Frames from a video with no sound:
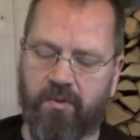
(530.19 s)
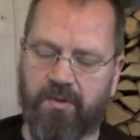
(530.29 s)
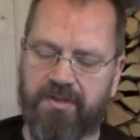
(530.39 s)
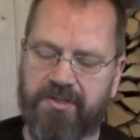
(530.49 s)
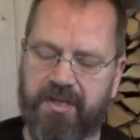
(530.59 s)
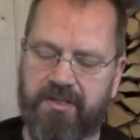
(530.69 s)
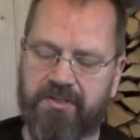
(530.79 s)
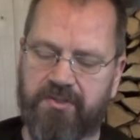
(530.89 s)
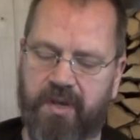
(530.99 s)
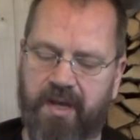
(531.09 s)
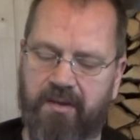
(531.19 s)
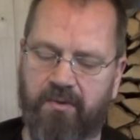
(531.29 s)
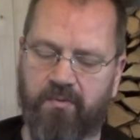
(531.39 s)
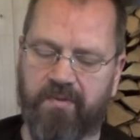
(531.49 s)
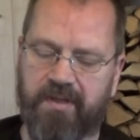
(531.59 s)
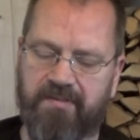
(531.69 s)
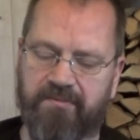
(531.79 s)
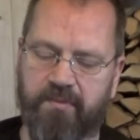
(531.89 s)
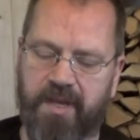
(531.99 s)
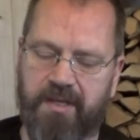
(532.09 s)
organizations to hand over
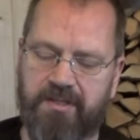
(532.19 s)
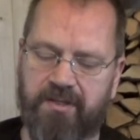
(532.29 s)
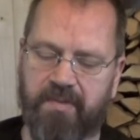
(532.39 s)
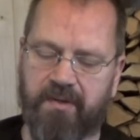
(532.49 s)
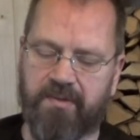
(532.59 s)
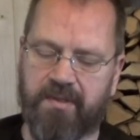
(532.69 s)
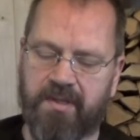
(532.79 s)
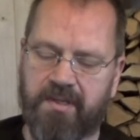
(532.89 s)
information about